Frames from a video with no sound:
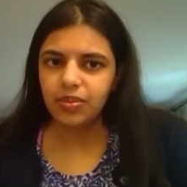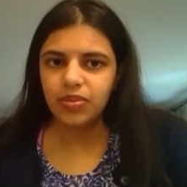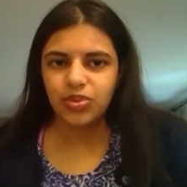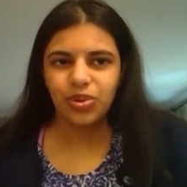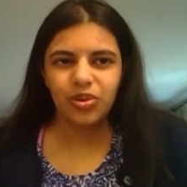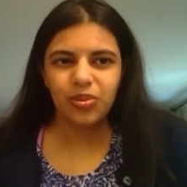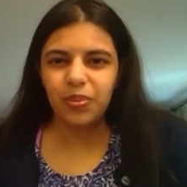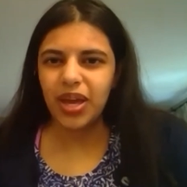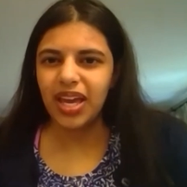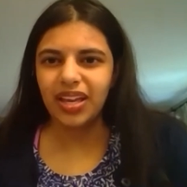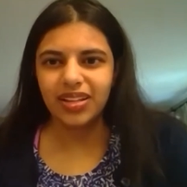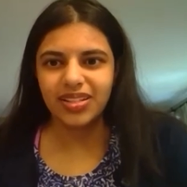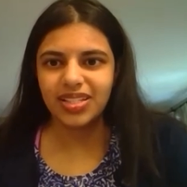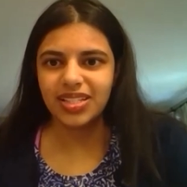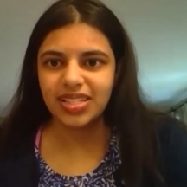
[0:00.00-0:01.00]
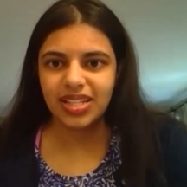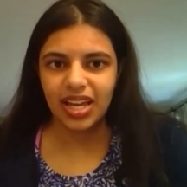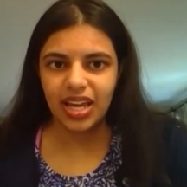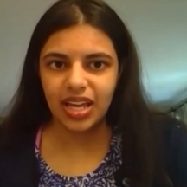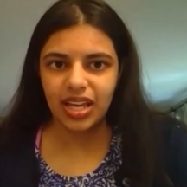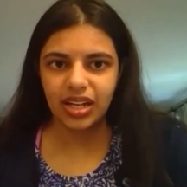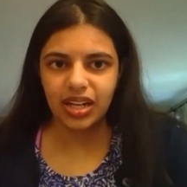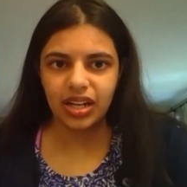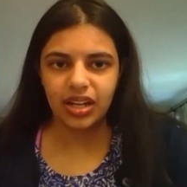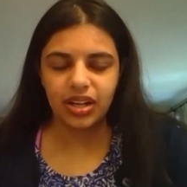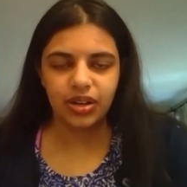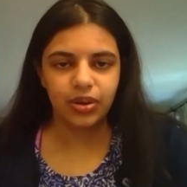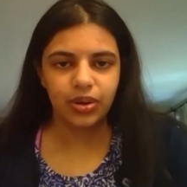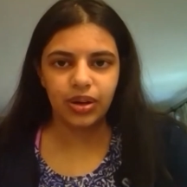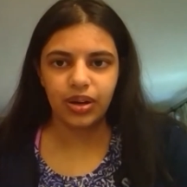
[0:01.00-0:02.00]
sort of pale skin
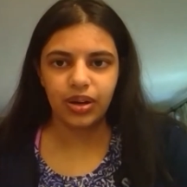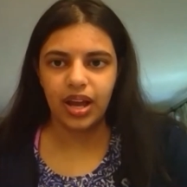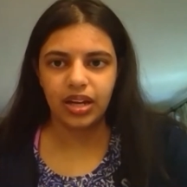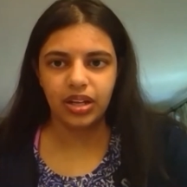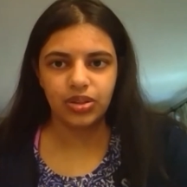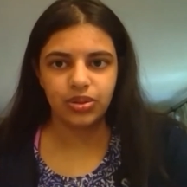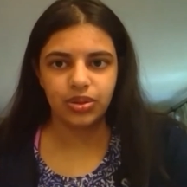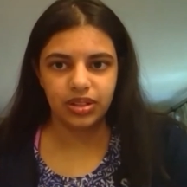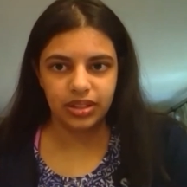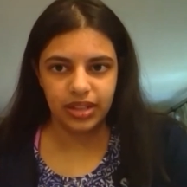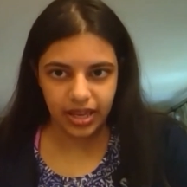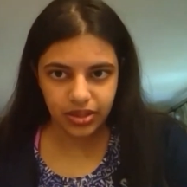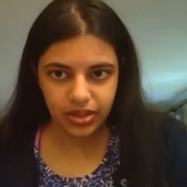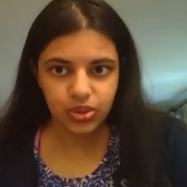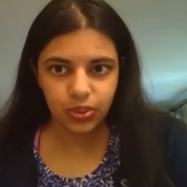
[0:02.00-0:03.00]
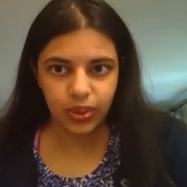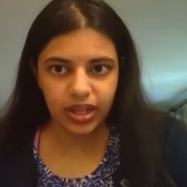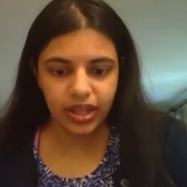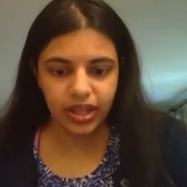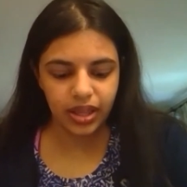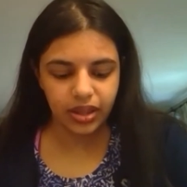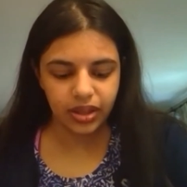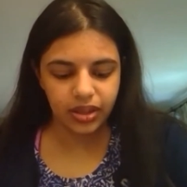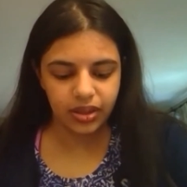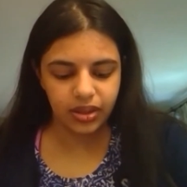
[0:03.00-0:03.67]
or any sort of leg swelling?